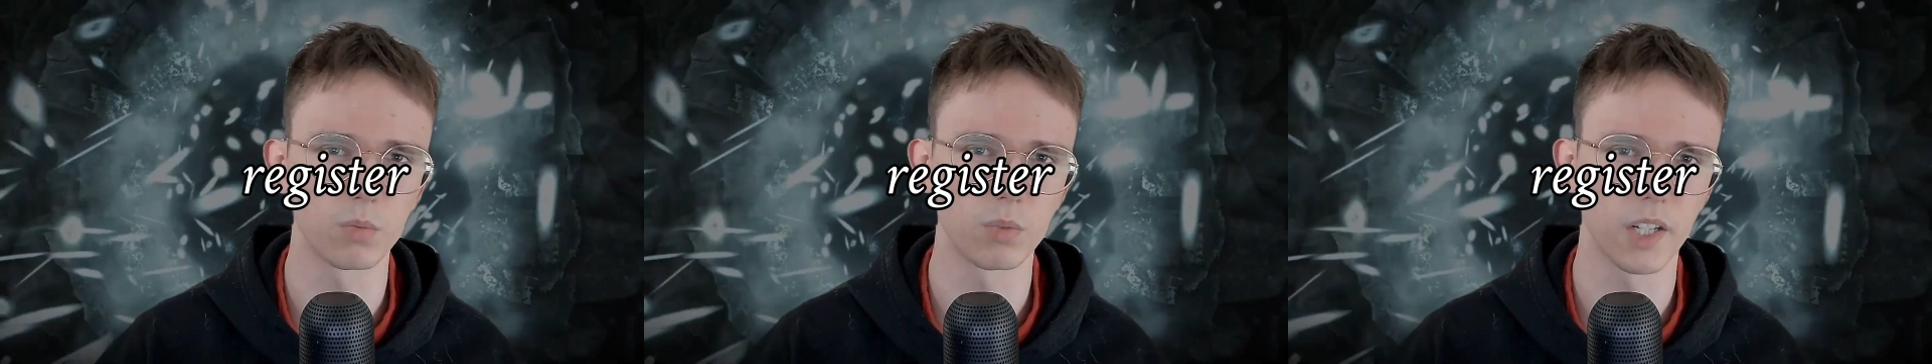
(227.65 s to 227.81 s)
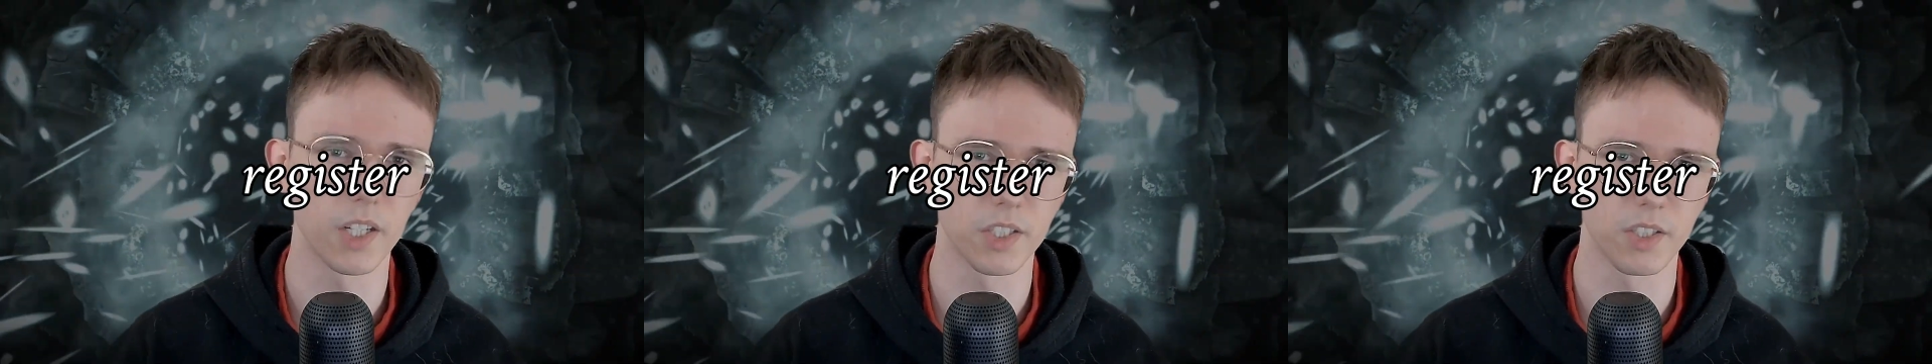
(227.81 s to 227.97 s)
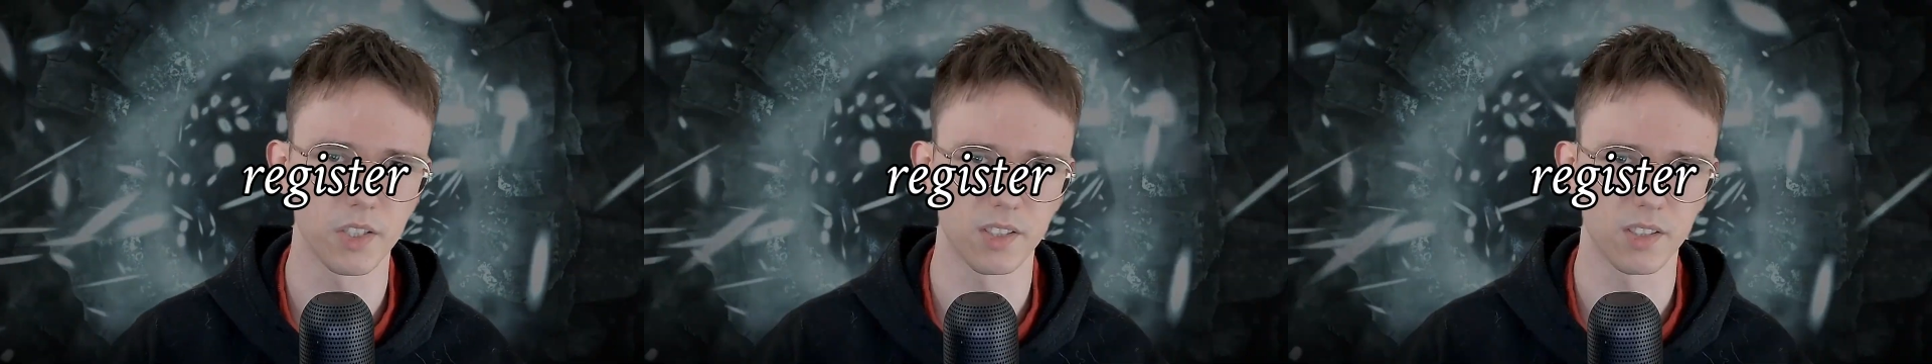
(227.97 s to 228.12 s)

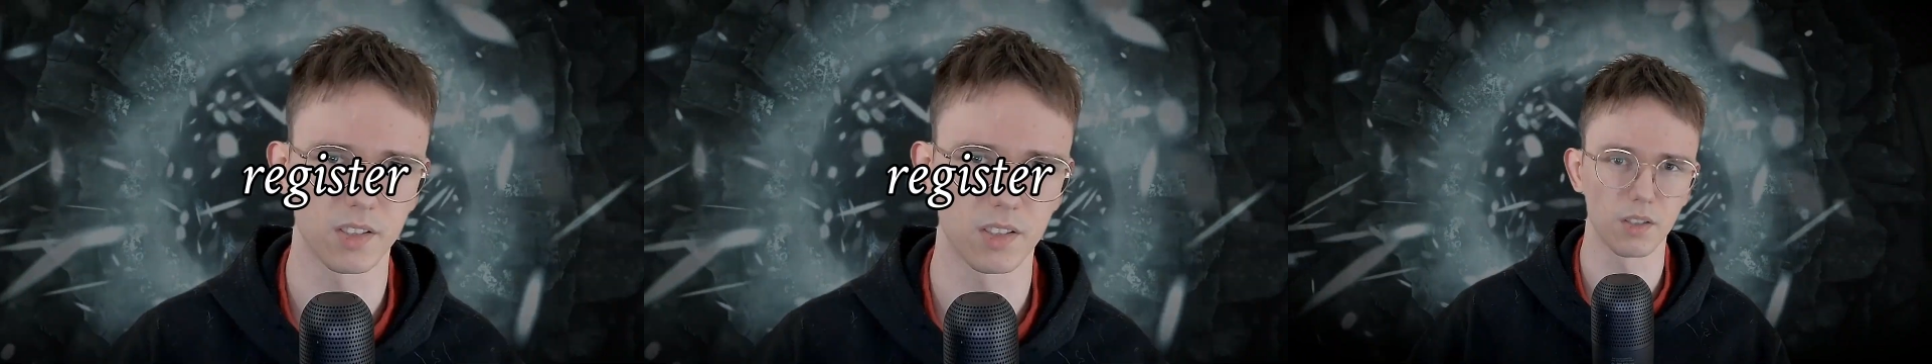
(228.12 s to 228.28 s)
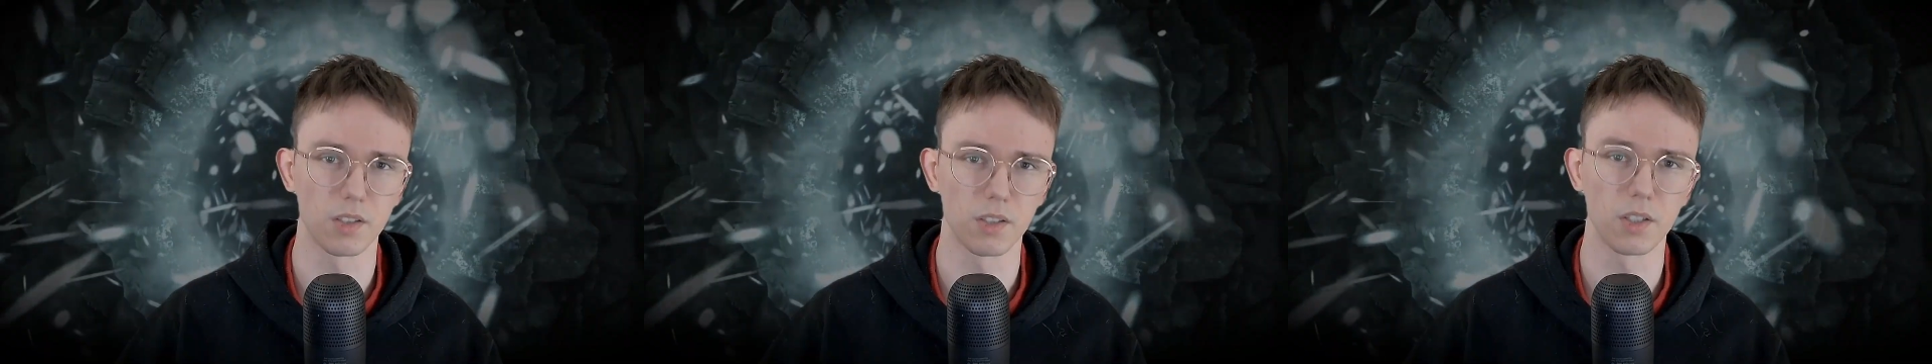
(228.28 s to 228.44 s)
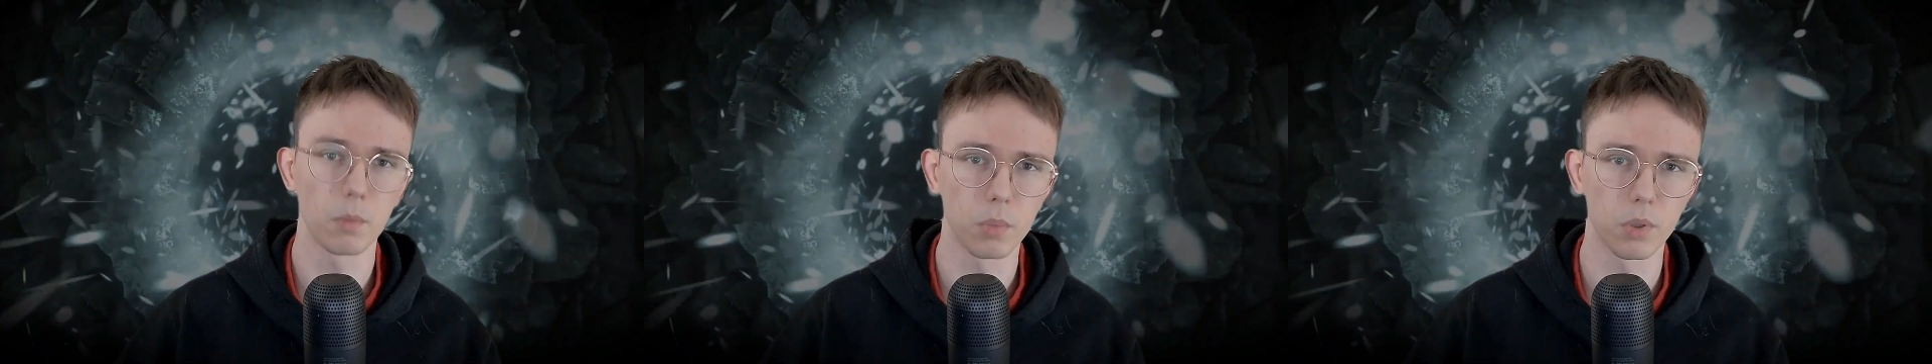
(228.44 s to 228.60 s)
register
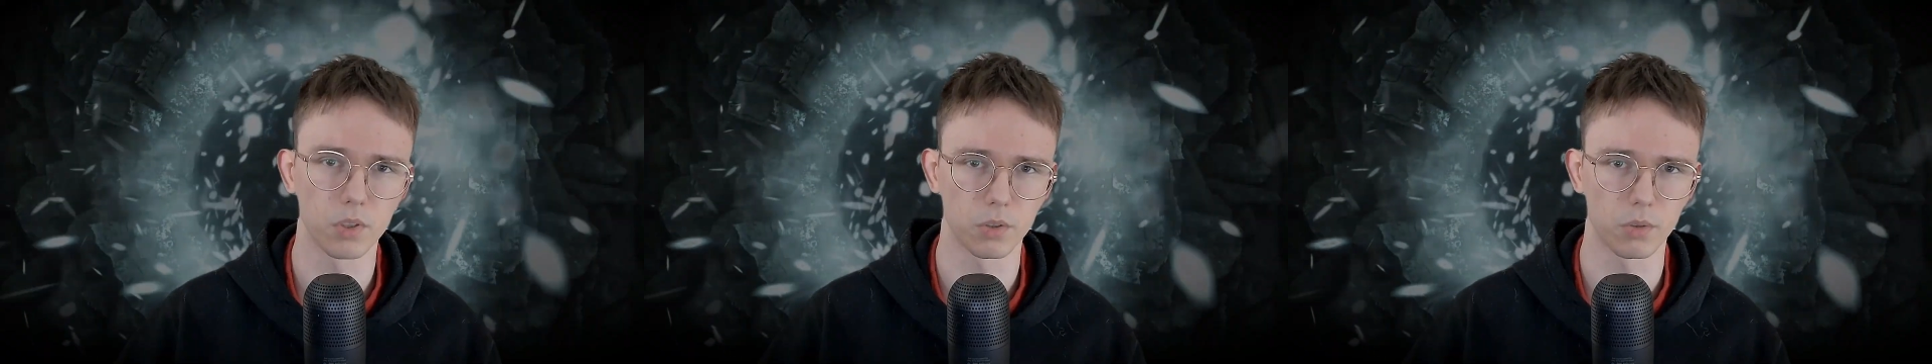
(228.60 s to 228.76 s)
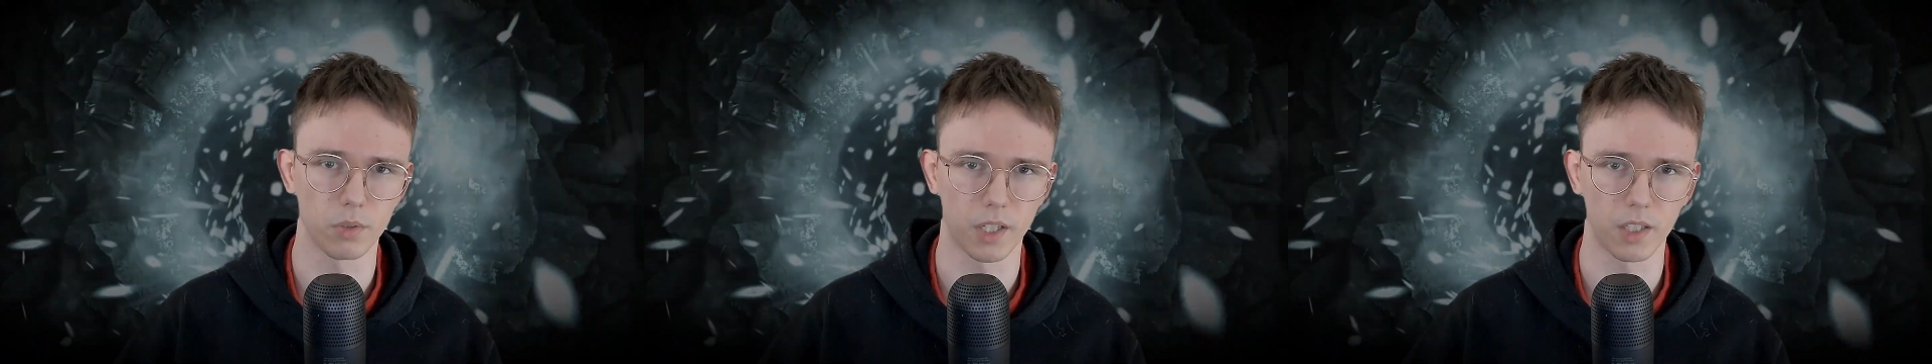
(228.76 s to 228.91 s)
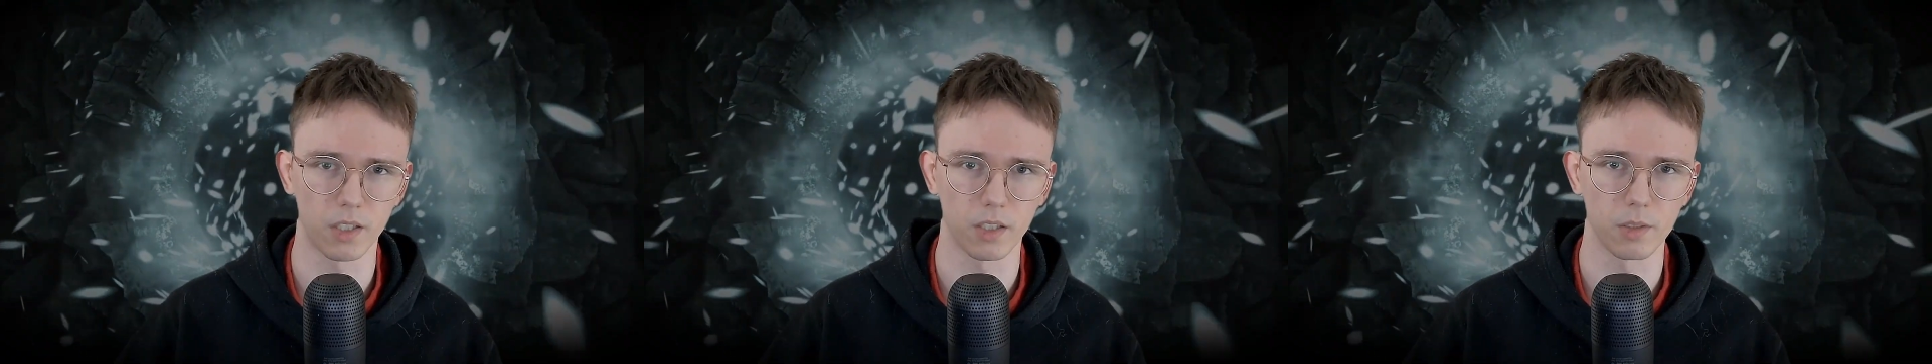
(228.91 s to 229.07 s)
the input
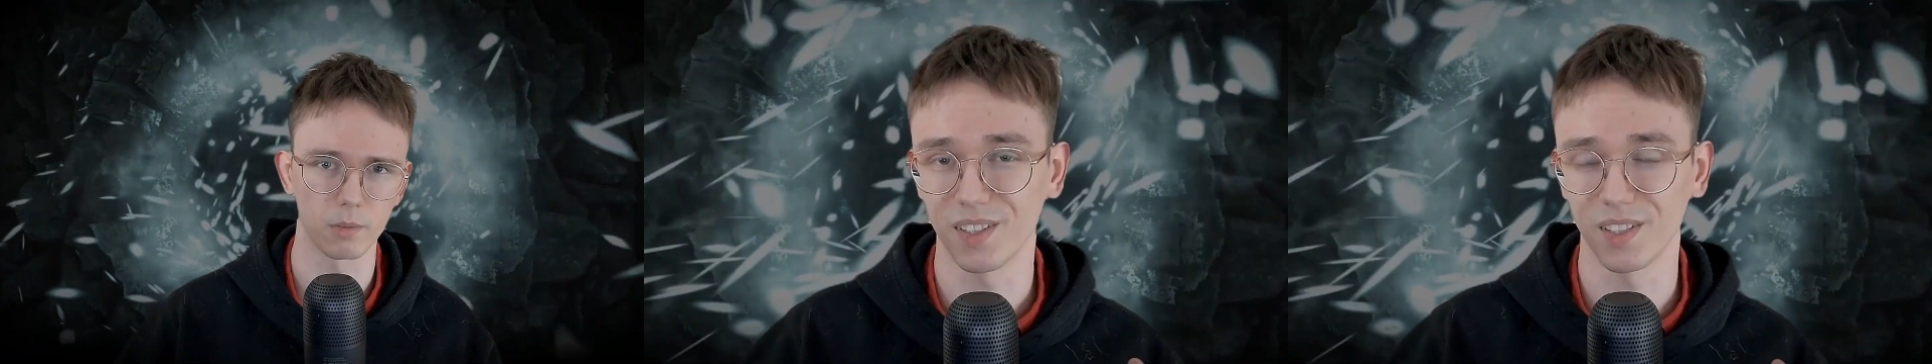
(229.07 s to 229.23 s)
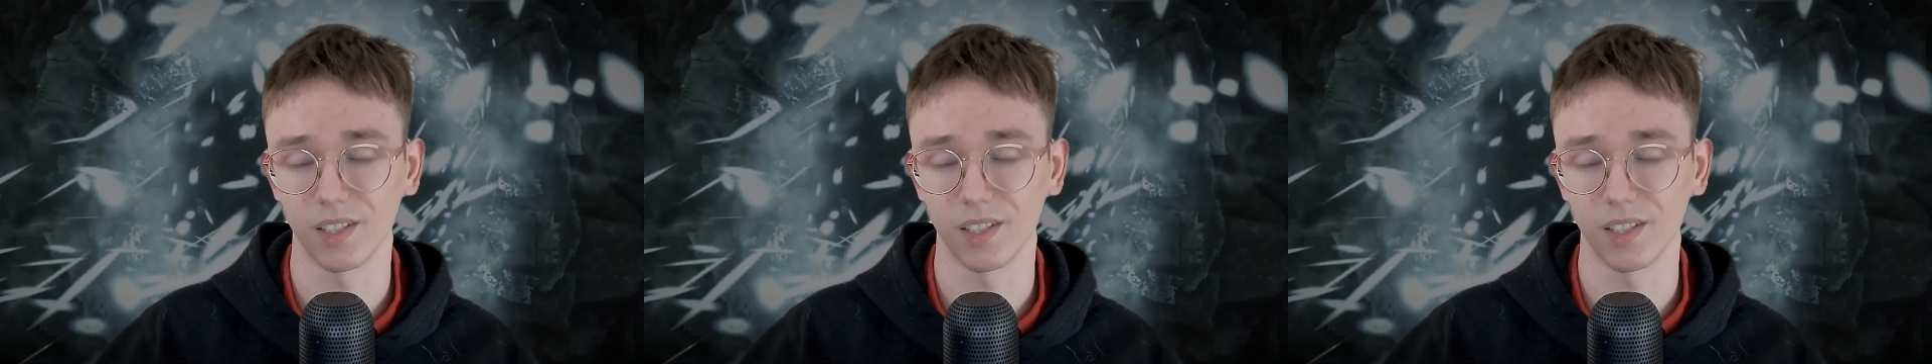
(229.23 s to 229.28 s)
correctly.